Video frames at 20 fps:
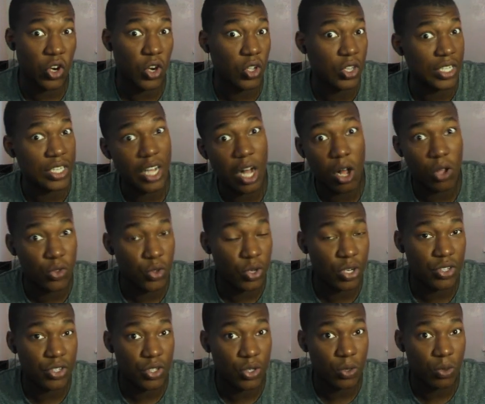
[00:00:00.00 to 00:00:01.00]
early Call of
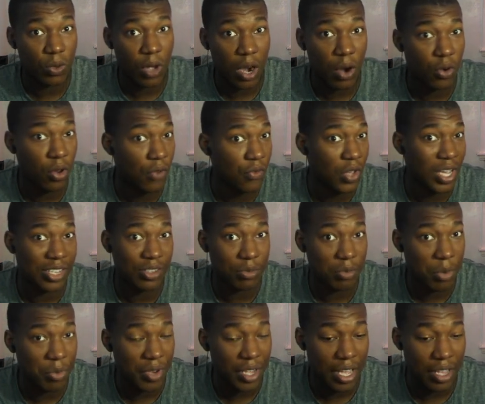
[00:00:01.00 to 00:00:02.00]
Duties too. I don't know if you guys
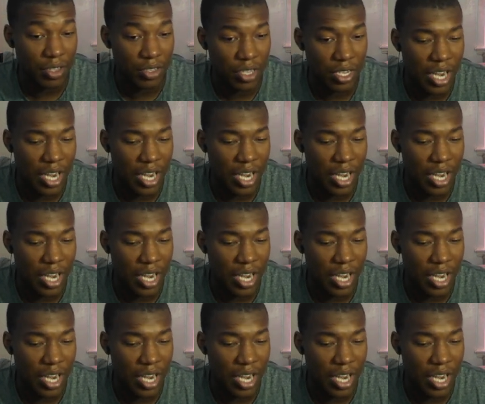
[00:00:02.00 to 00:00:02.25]
remember that.